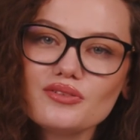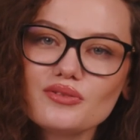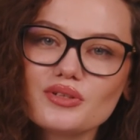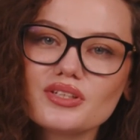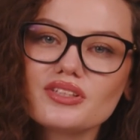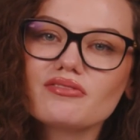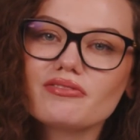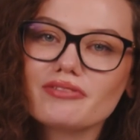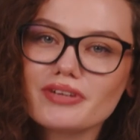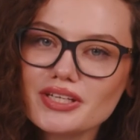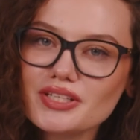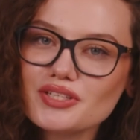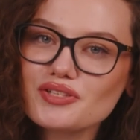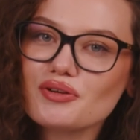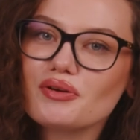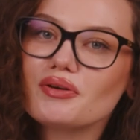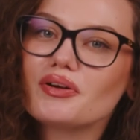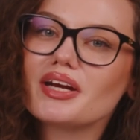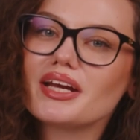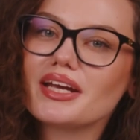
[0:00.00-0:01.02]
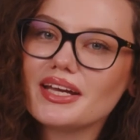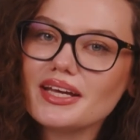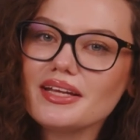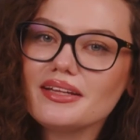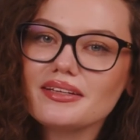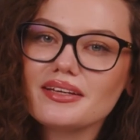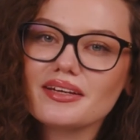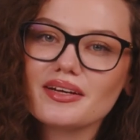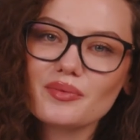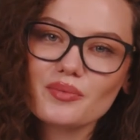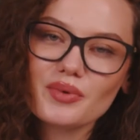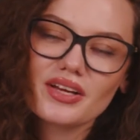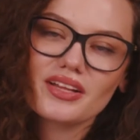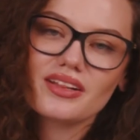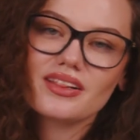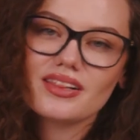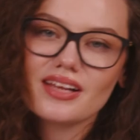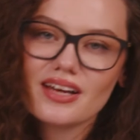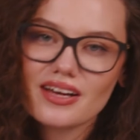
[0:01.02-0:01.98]
to increase your income
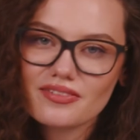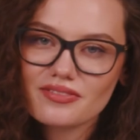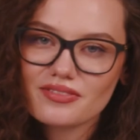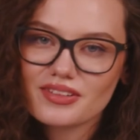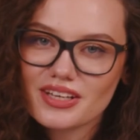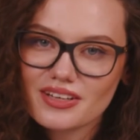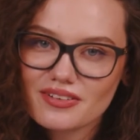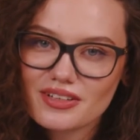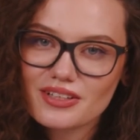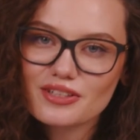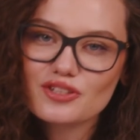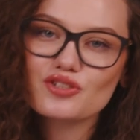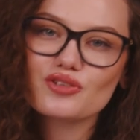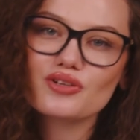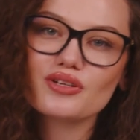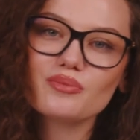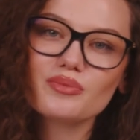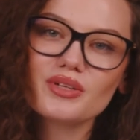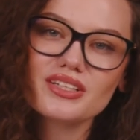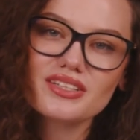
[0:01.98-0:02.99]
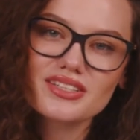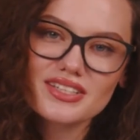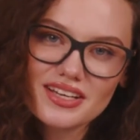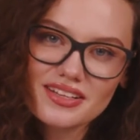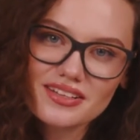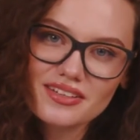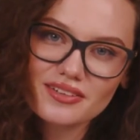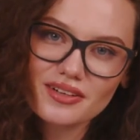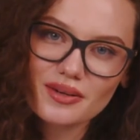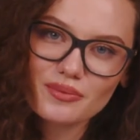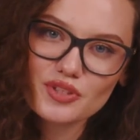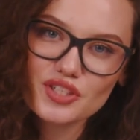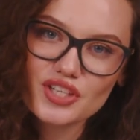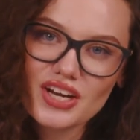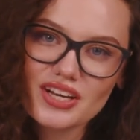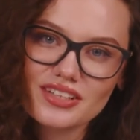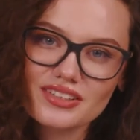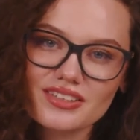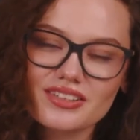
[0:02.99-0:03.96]
and life level, join my Telegram
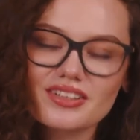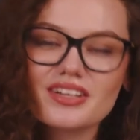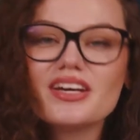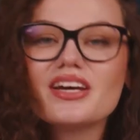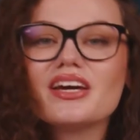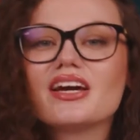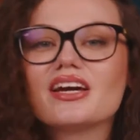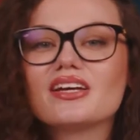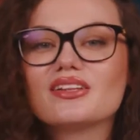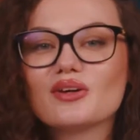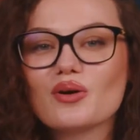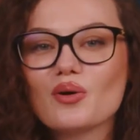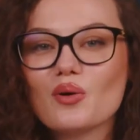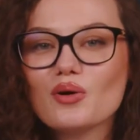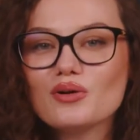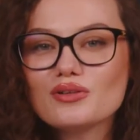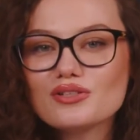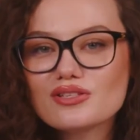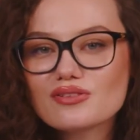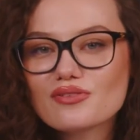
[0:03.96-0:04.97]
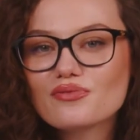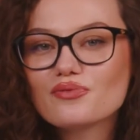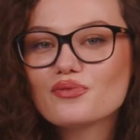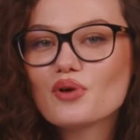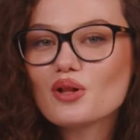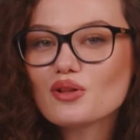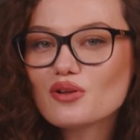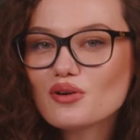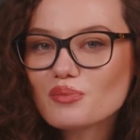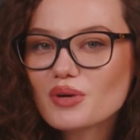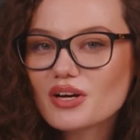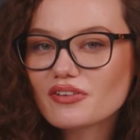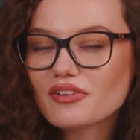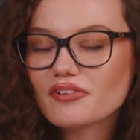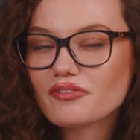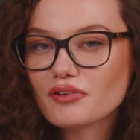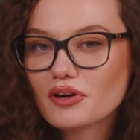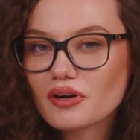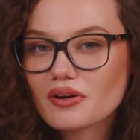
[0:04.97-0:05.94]
channel and also follow my
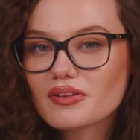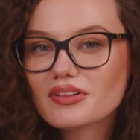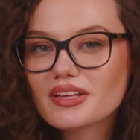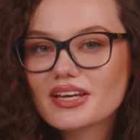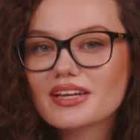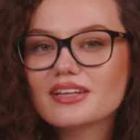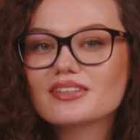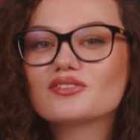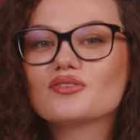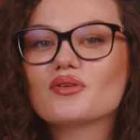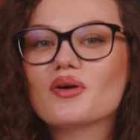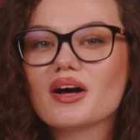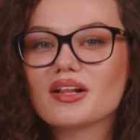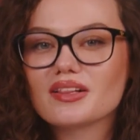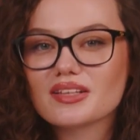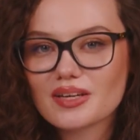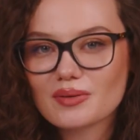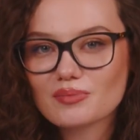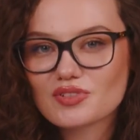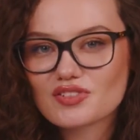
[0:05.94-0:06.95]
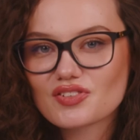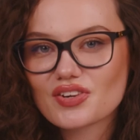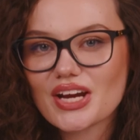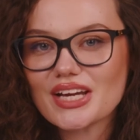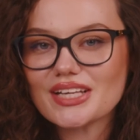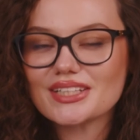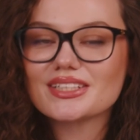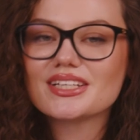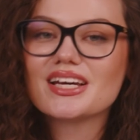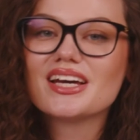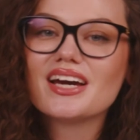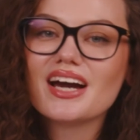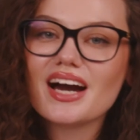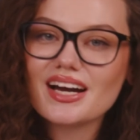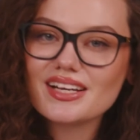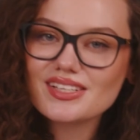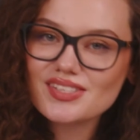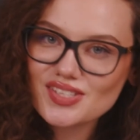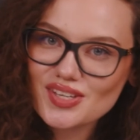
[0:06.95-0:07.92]
referral link to Olymp Trade.
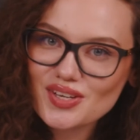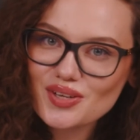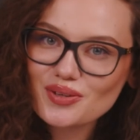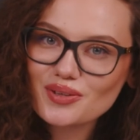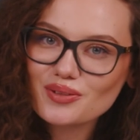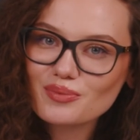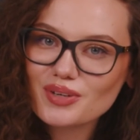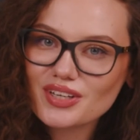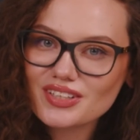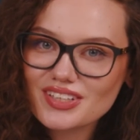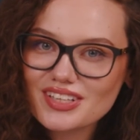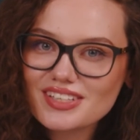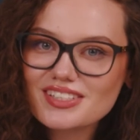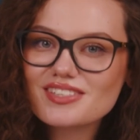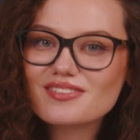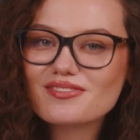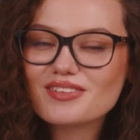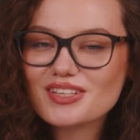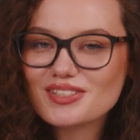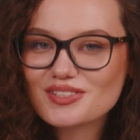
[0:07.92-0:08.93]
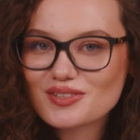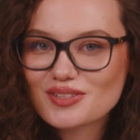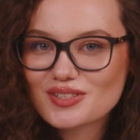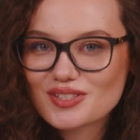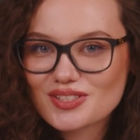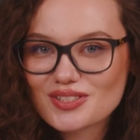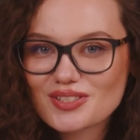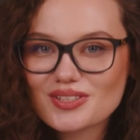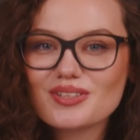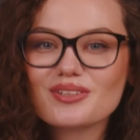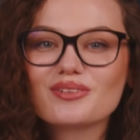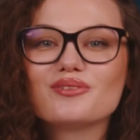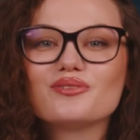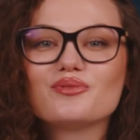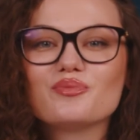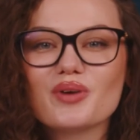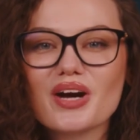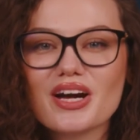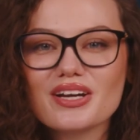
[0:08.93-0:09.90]
I see you in my next videos.
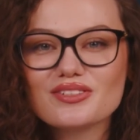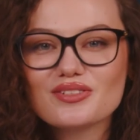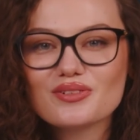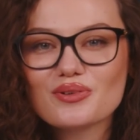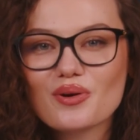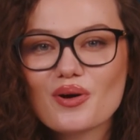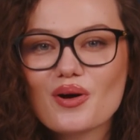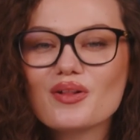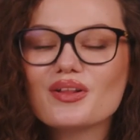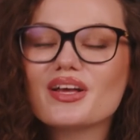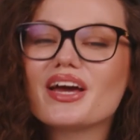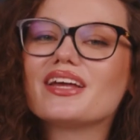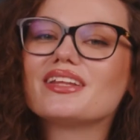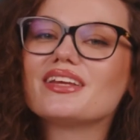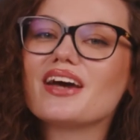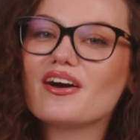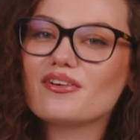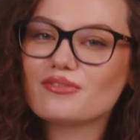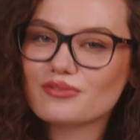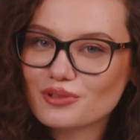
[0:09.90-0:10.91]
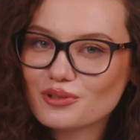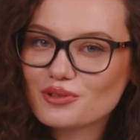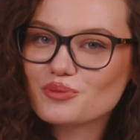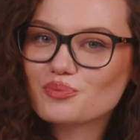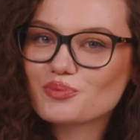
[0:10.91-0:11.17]
Goodbye to all and have good